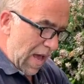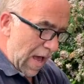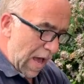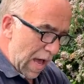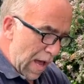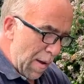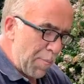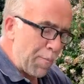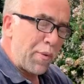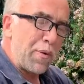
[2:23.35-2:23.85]

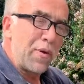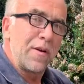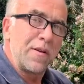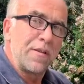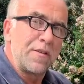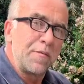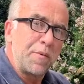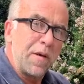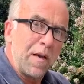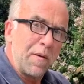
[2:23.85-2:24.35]
up
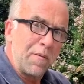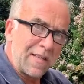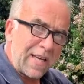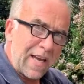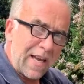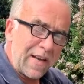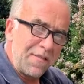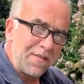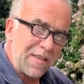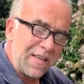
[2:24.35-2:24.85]
to be able to
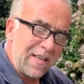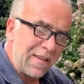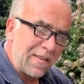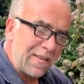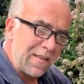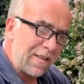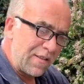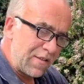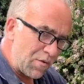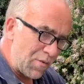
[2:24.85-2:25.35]
get underneath
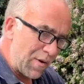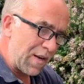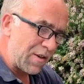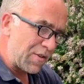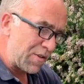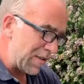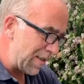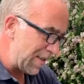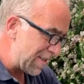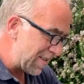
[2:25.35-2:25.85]
it to
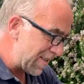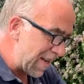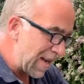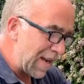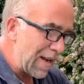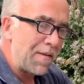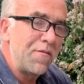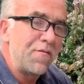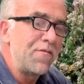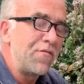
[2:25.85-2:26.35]
actually start